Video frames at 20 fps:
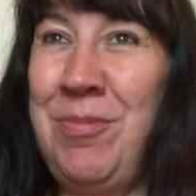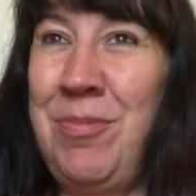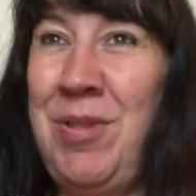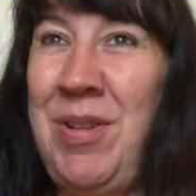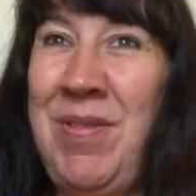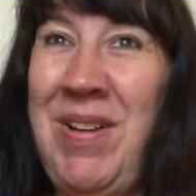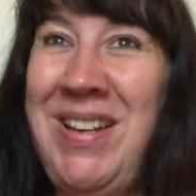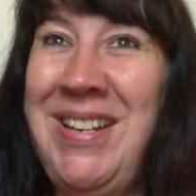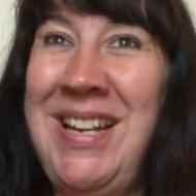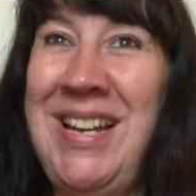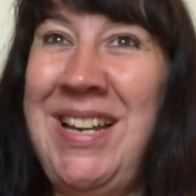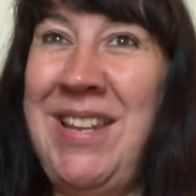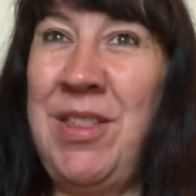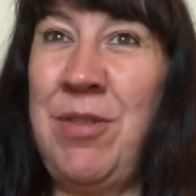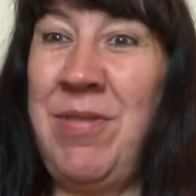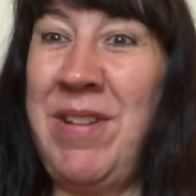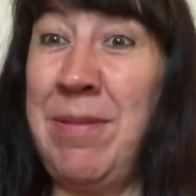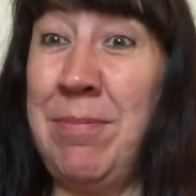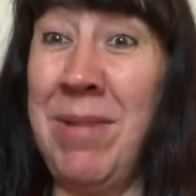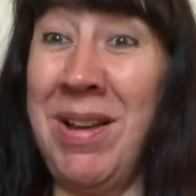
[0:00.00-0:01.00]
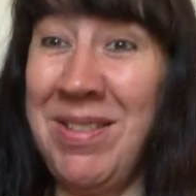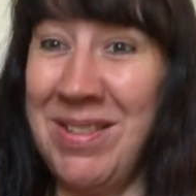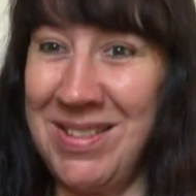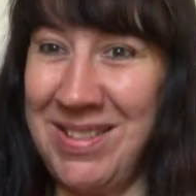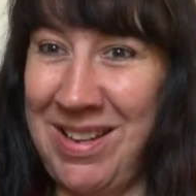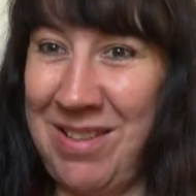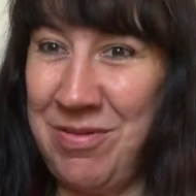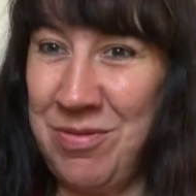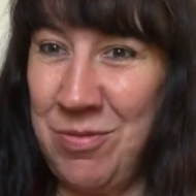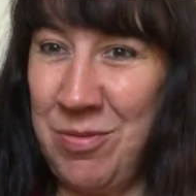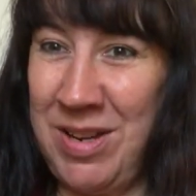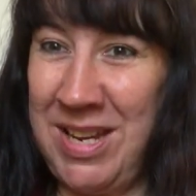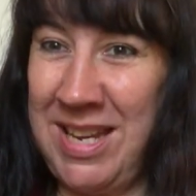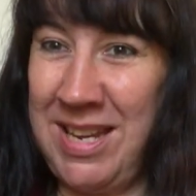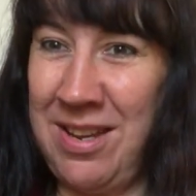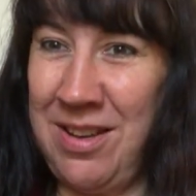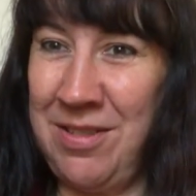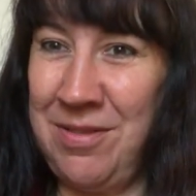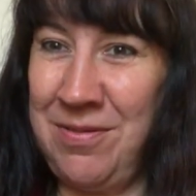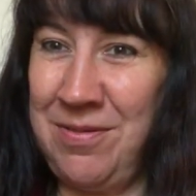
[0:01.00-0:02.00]
We've had nearly 3 months, haven't
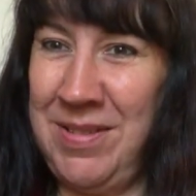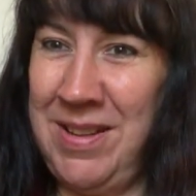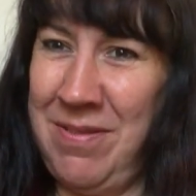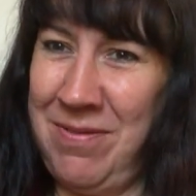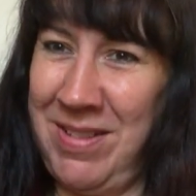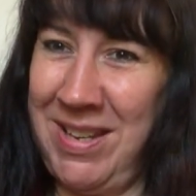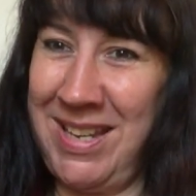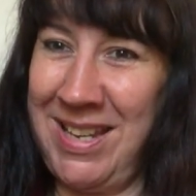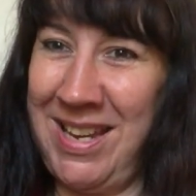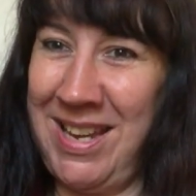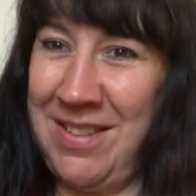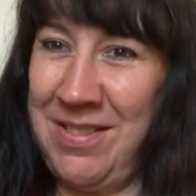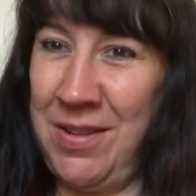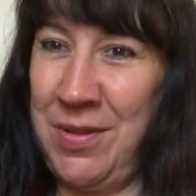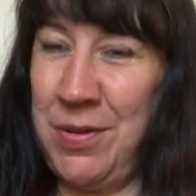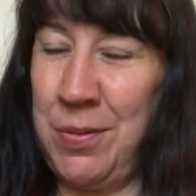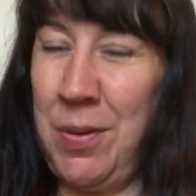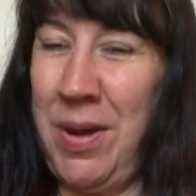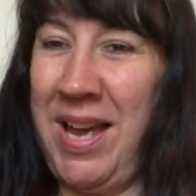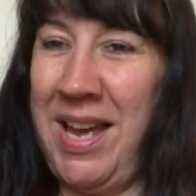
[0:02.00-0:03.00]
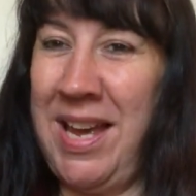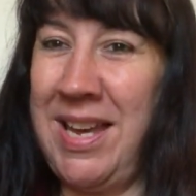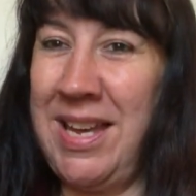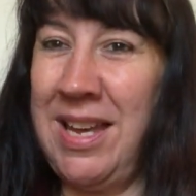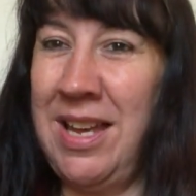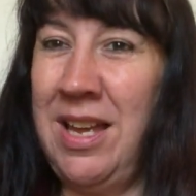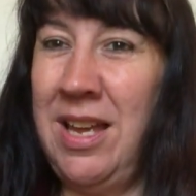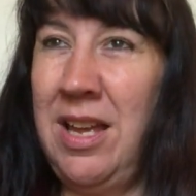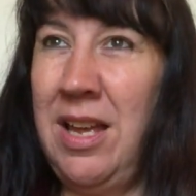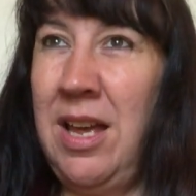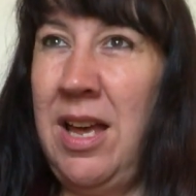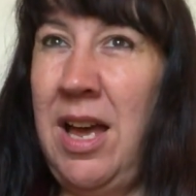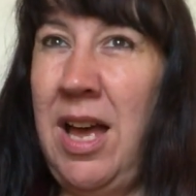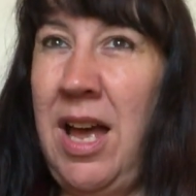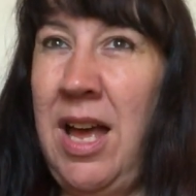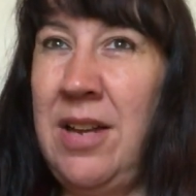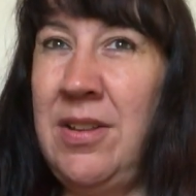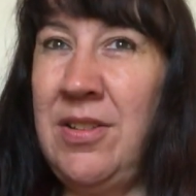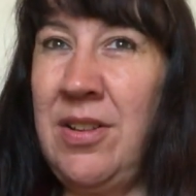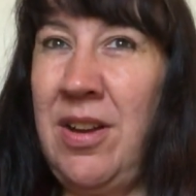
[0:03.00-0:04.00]
we, of living in this way,
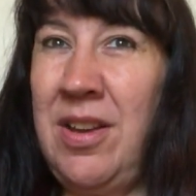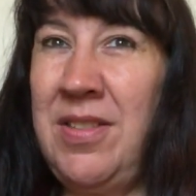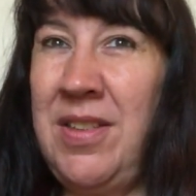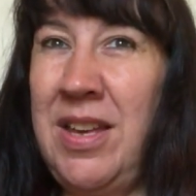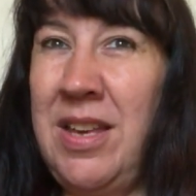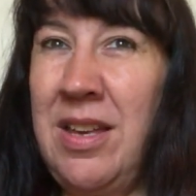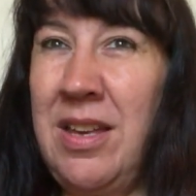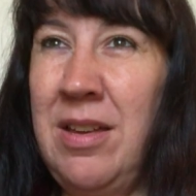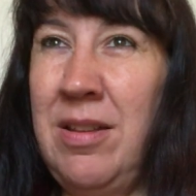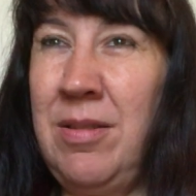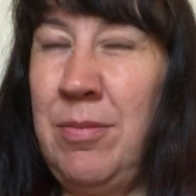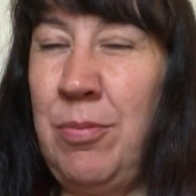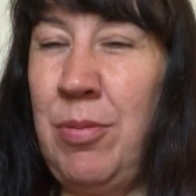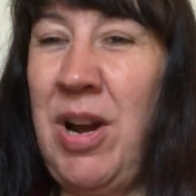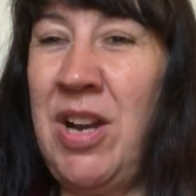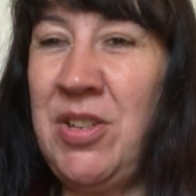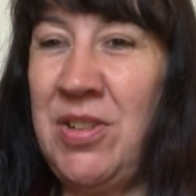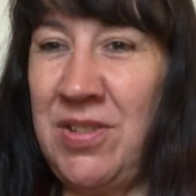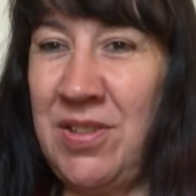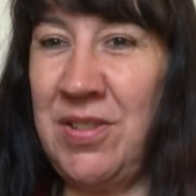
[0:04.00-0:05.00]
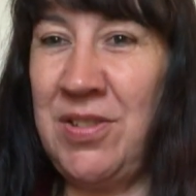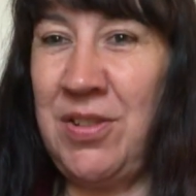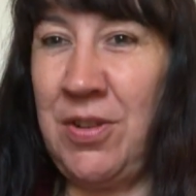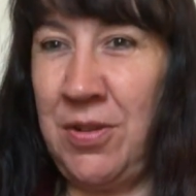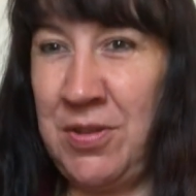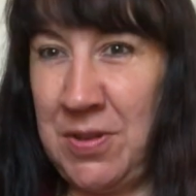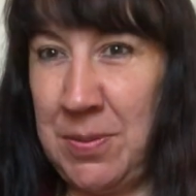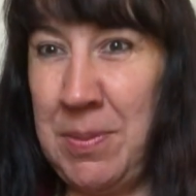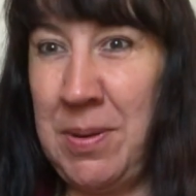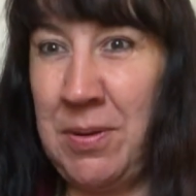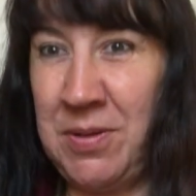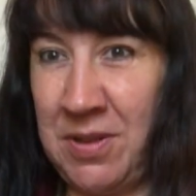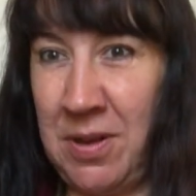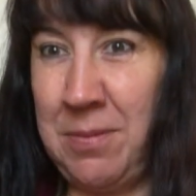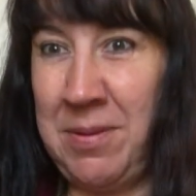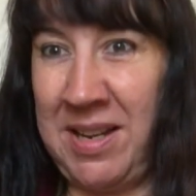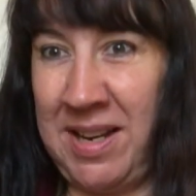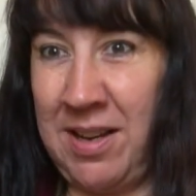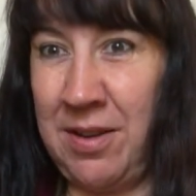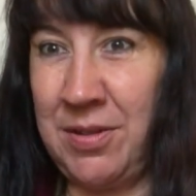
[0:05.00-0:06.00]
and I think pressures are starting to build
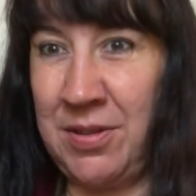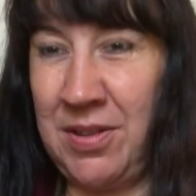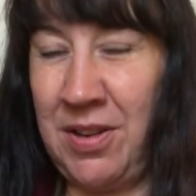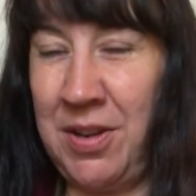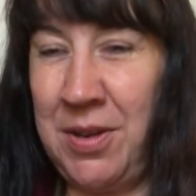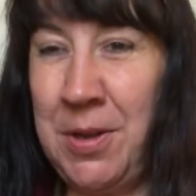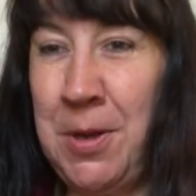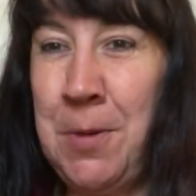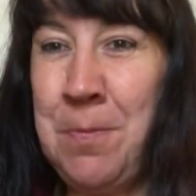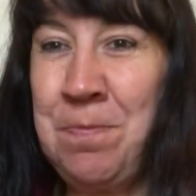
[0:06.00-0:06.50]
up now. So